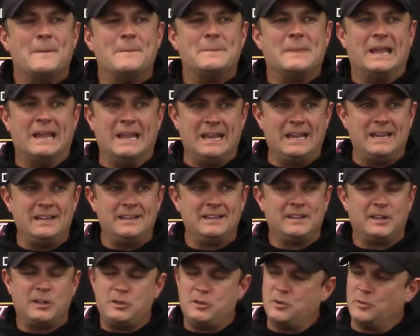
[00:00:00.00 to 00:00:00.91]

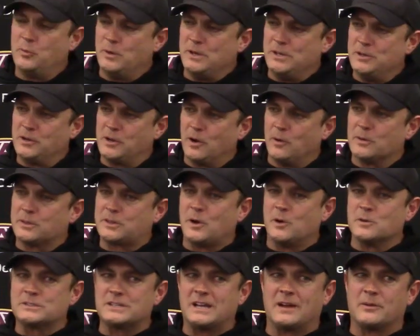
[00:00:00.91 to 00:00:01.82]
When you go with
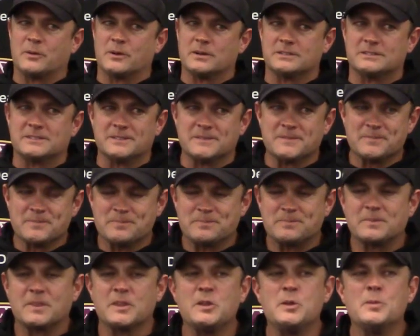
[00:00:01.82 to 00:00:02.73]
Coach Edwards,
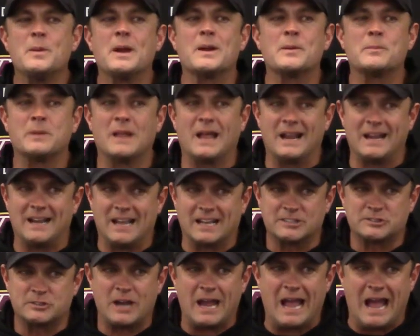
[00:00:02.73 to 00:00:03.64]
you better plan an
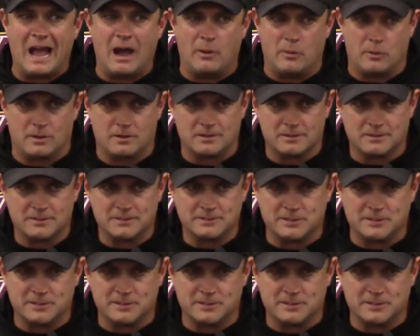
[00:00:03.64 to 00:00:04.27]
extra hour.